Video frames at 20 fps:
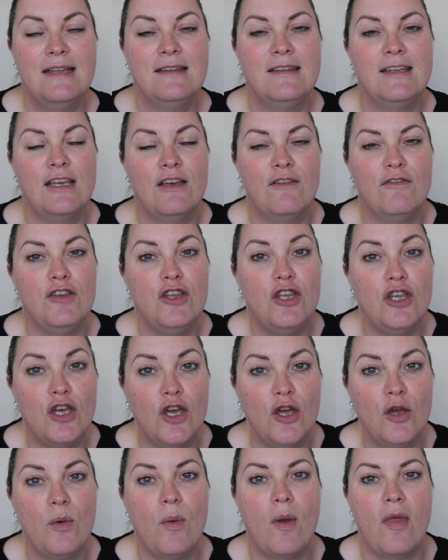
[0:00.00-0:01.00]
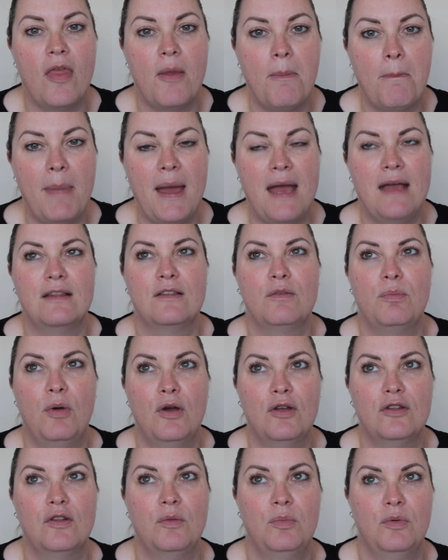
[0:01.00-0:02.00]
to give you the best
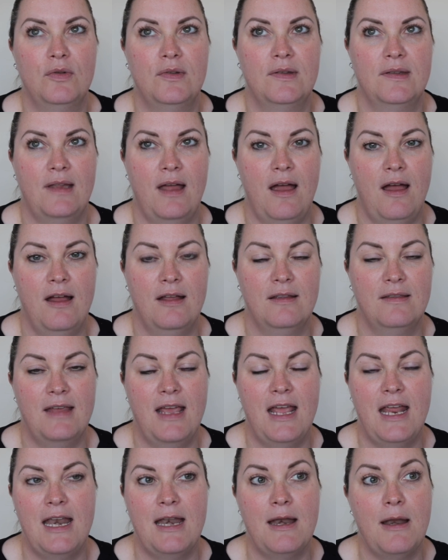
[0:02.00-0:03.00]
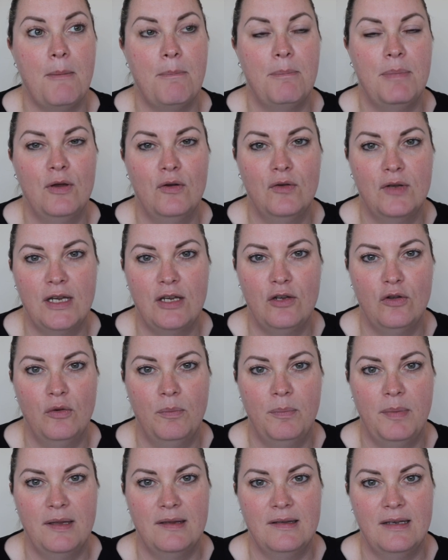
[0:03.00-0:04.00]
possible start in building
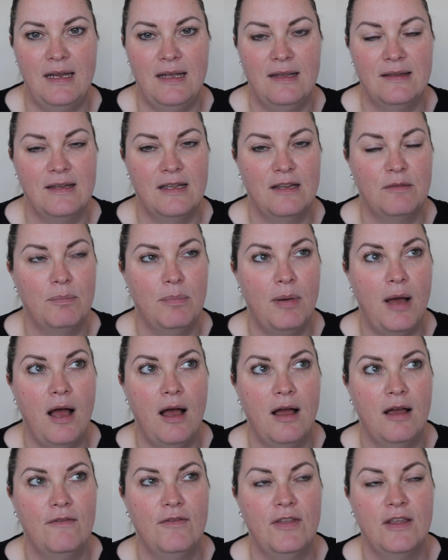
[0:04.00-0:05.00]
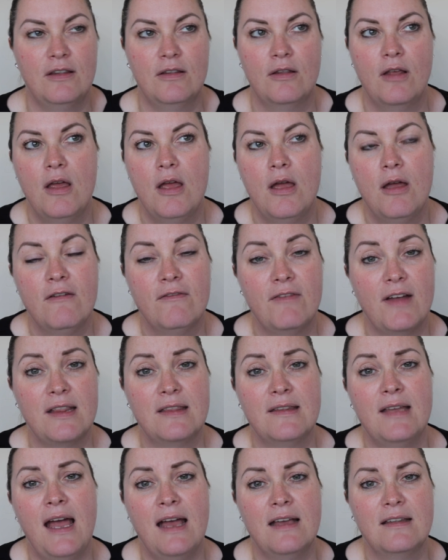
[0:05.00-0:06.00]
your business as part of this
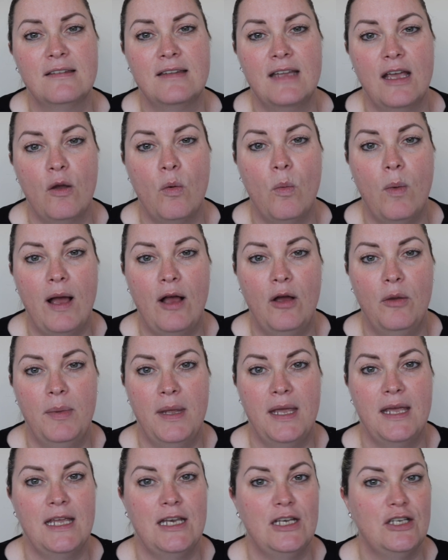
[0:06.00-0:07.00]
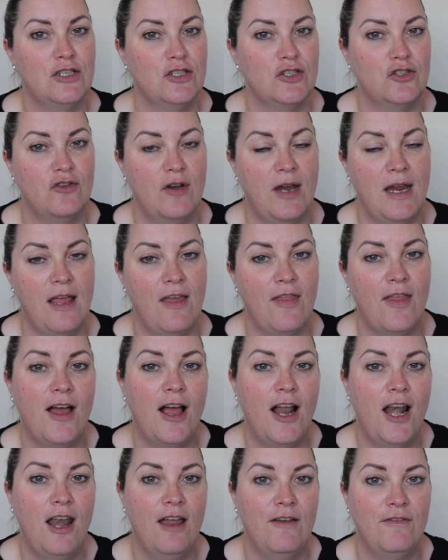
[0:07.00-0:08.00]
fantastic wellbeing industry that
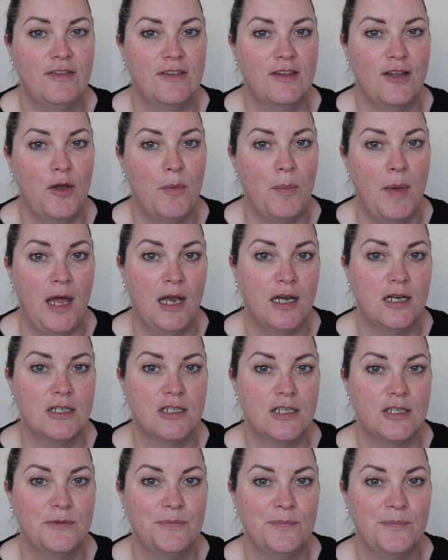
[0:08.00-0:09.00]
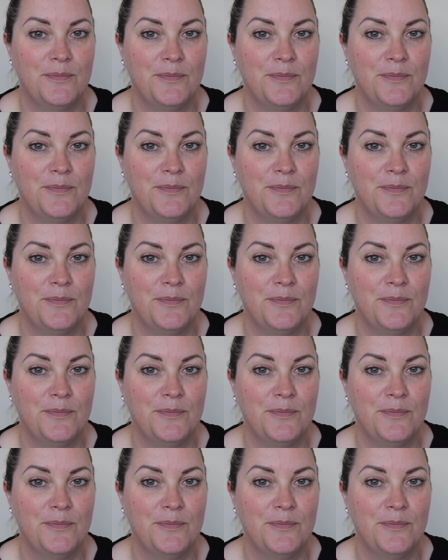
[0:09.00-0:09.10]
I love so much.